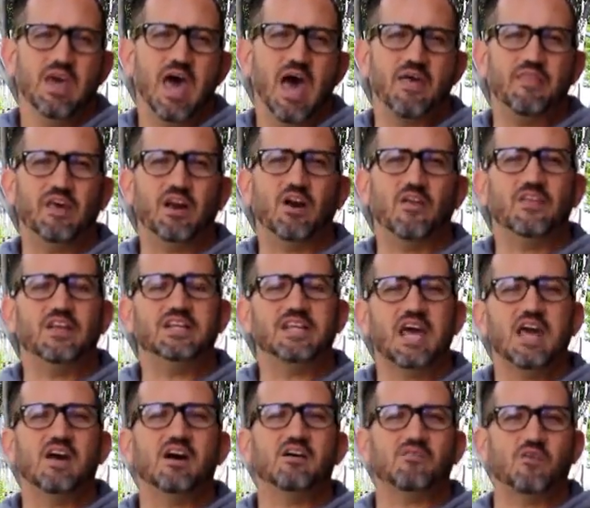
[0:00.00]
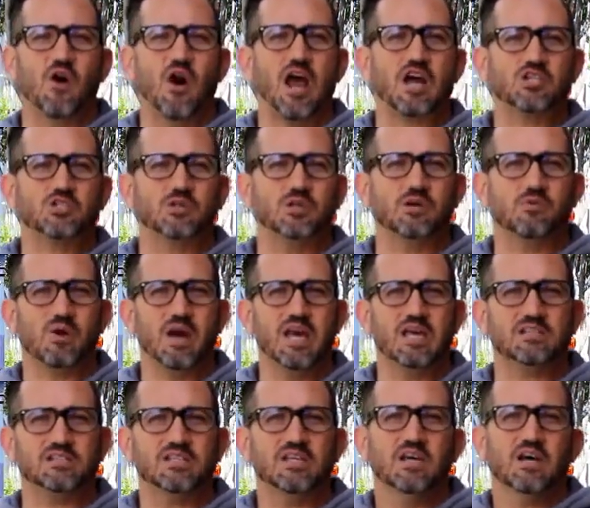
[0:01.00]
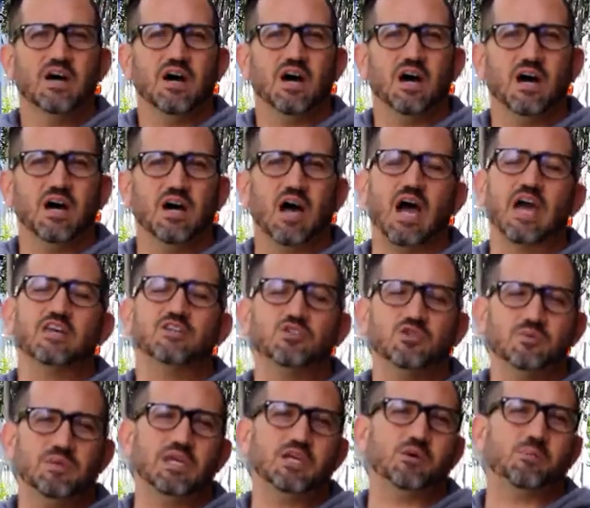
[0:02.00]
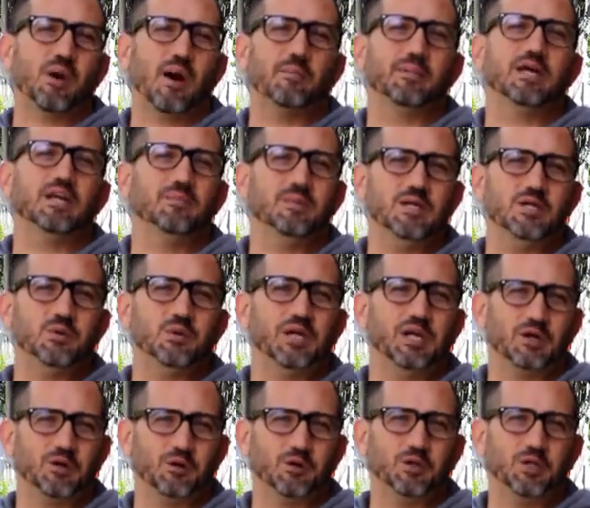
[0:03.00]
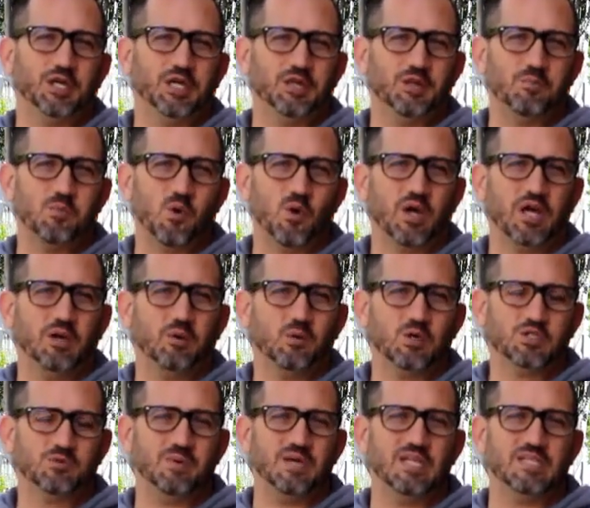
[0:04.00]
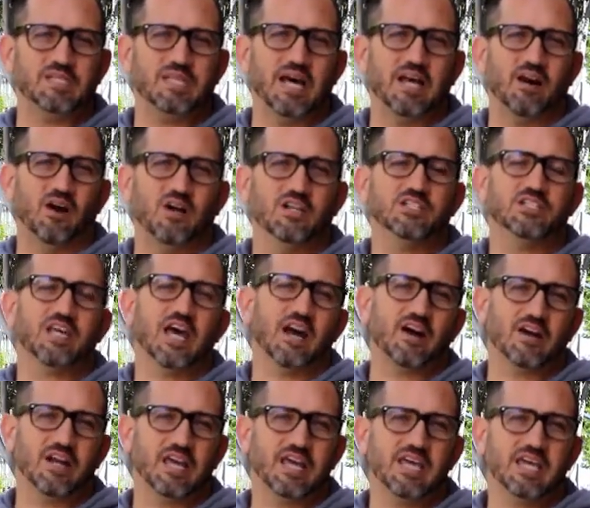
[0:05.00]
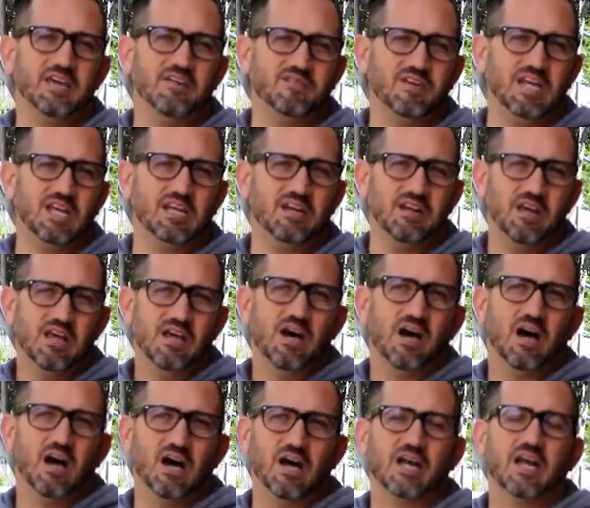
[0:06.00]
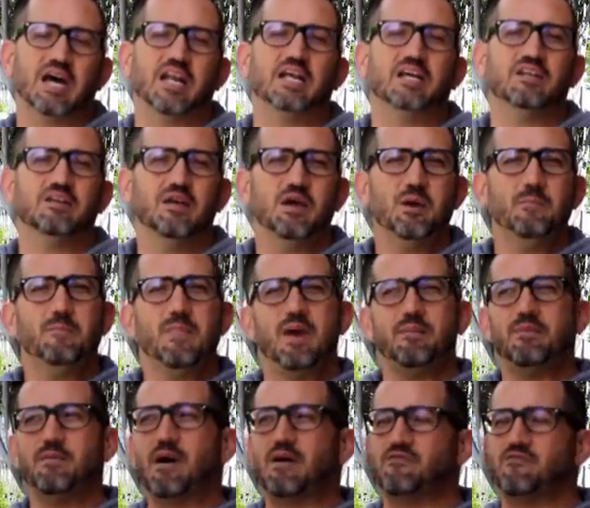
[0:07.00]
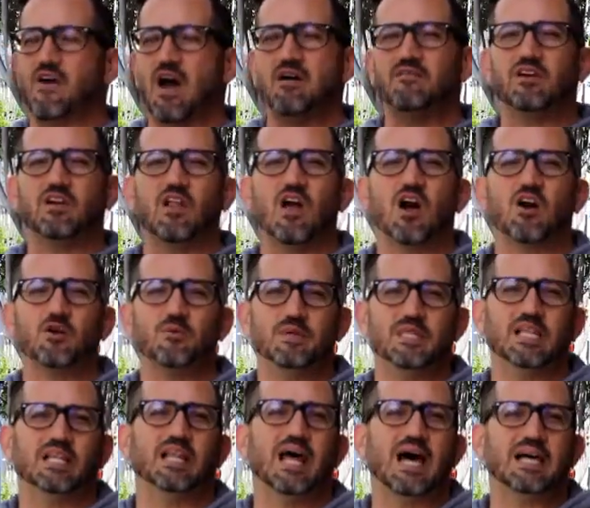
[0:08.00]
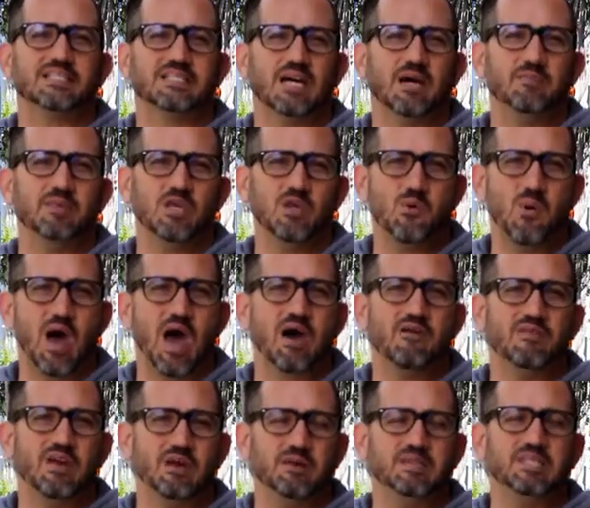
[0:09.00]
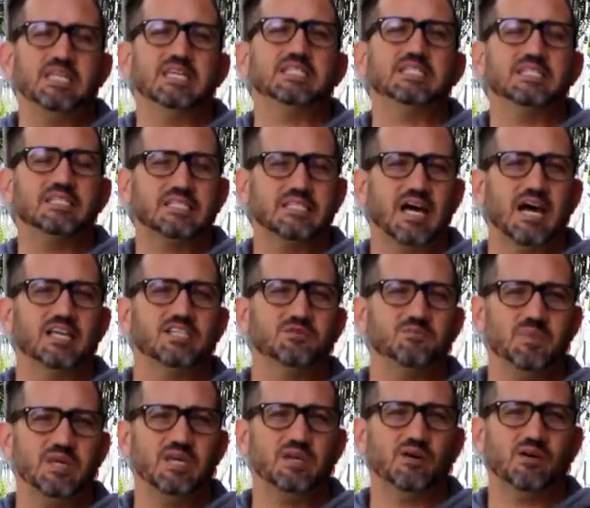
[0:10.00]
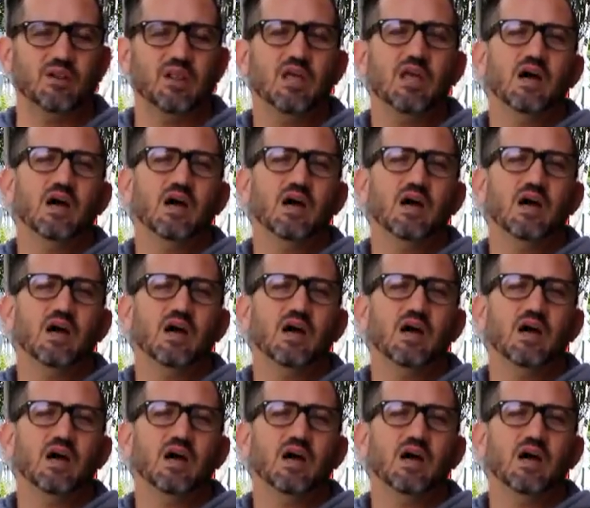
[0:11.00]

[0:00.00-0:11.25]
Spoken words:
And then on the day of our actually race, I assume that you're probably going to be doing it early in the morning, which means that on Saturday evening, kind of maybe about 5 o'clock will be the last time that you have a decent sized meal.